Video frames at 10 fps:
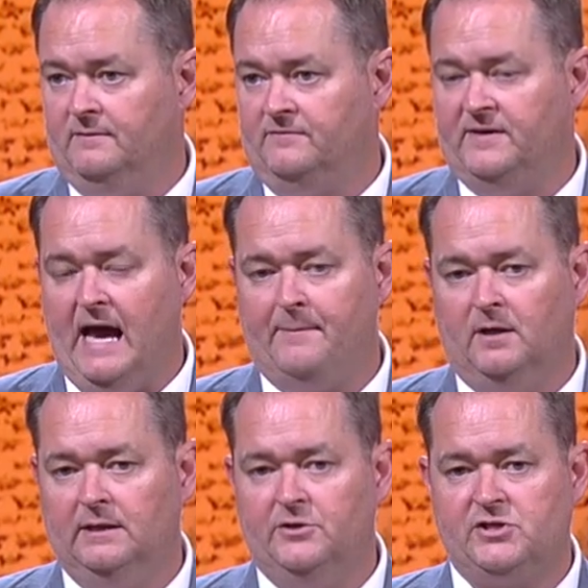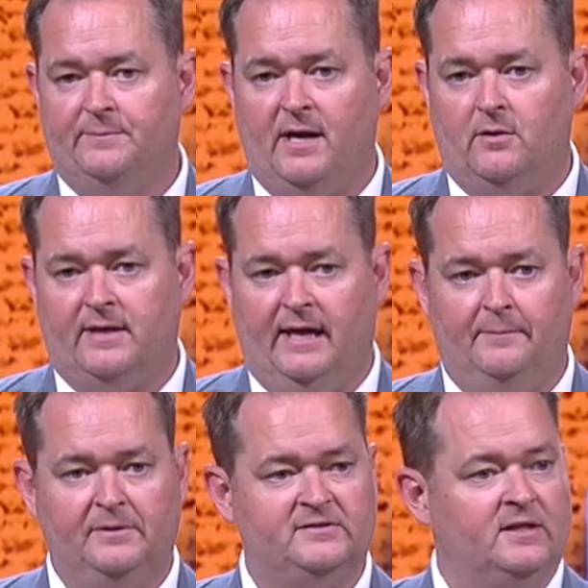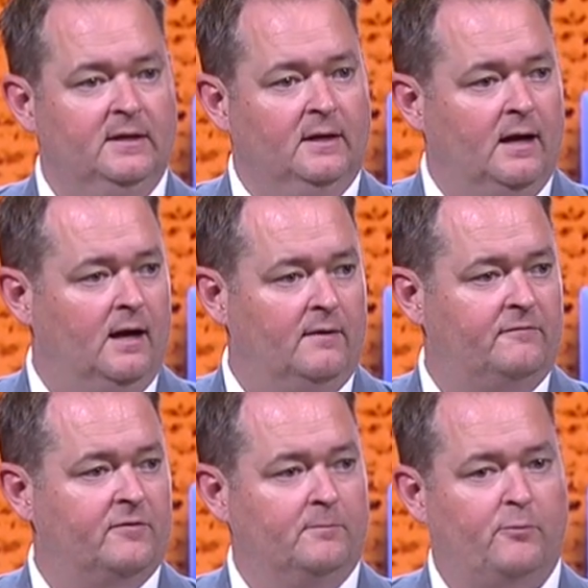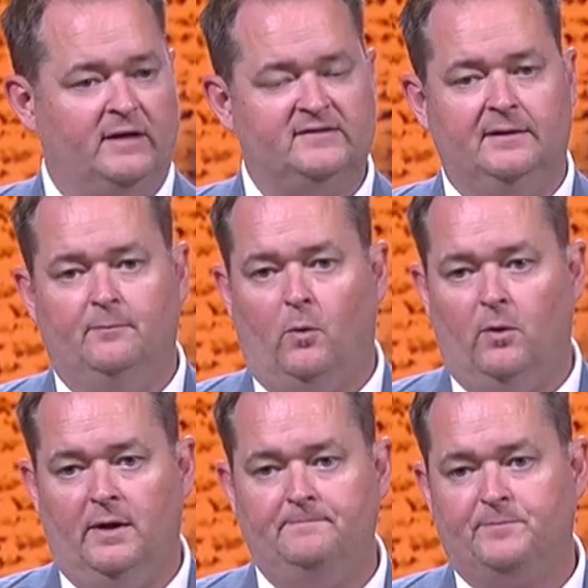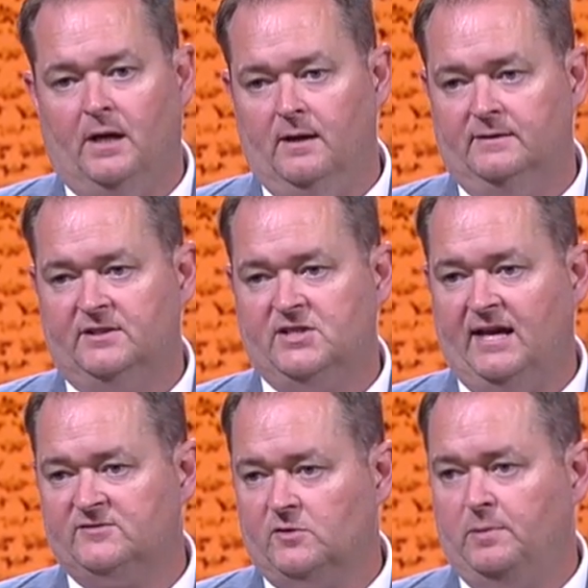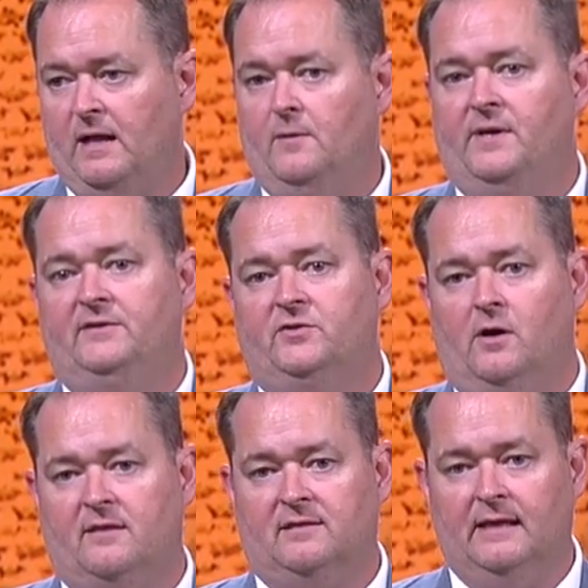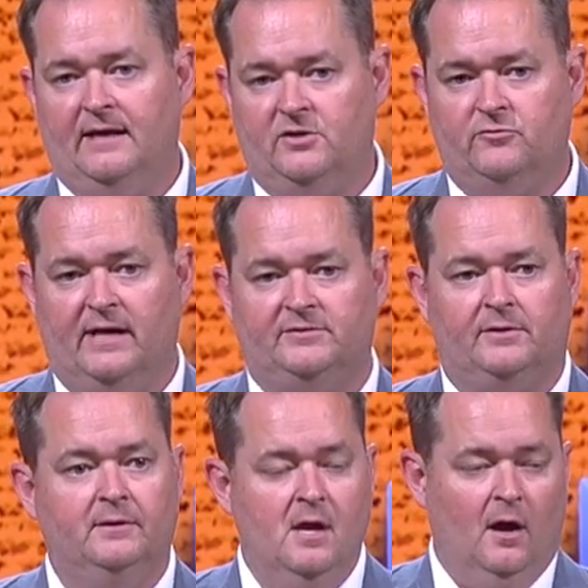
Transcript: Phenomenal leadership on our campus, from President Boyd to Chancellor Palman to our athletic director.